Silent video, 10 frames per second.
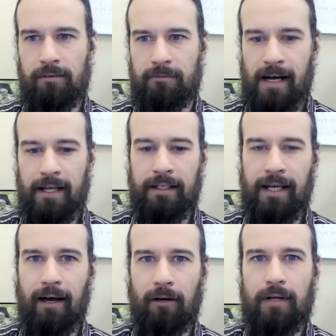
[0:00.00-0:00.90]
in finding
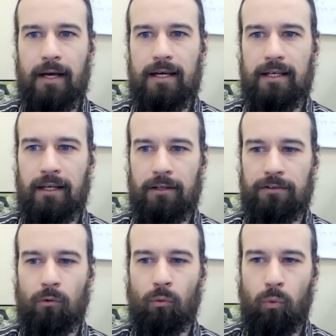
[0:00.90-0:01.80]
out
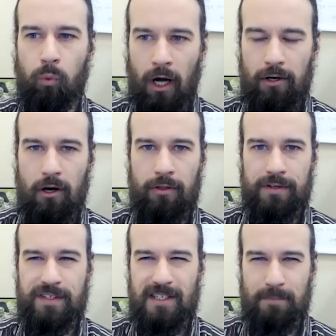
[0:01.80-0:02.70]
is what are the
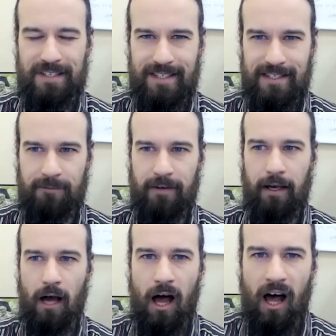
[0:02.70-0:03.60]

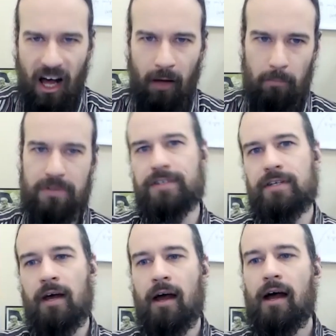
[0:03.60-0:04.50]
specific hubs